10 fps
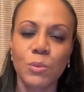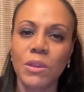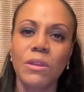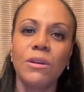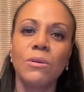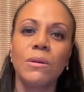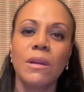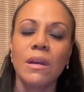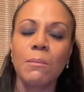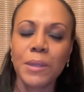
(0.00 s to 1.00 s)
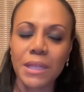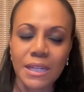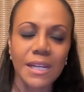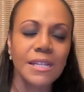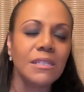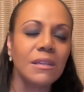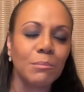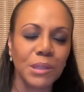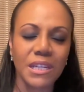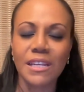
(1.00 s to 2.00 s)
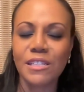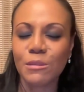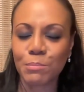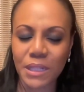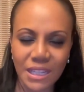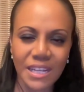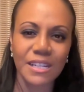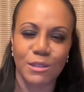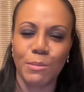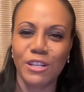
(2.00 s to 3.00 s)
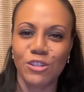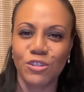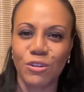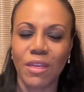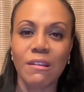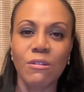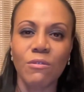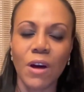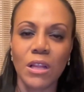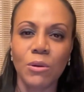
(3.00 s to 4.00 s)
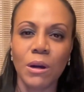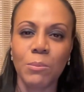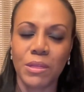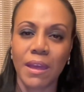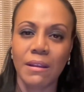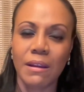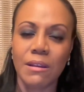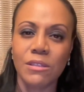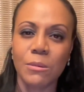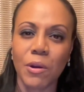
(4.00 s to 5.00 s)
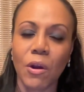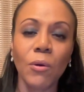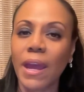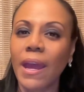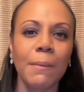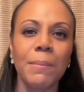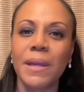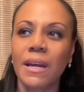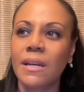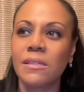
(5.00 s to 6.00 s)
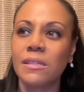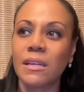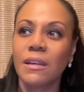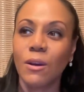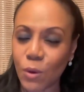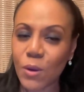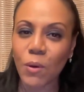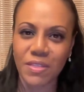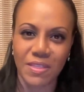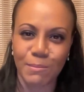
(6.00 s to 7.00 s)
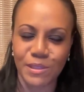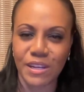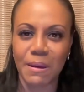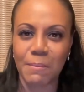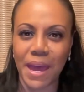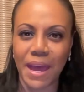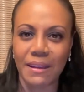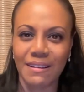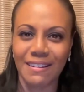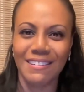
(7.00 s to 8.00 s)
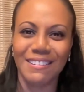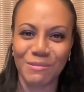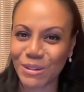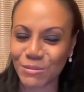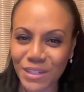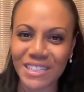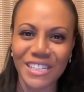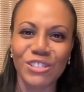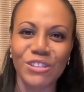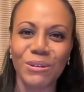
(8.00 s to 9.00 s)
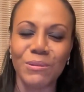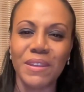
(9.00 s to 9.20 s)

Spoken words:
with you, please, please, please make sure that you follow up with that customer, okay? Because we want them to come back. We really do.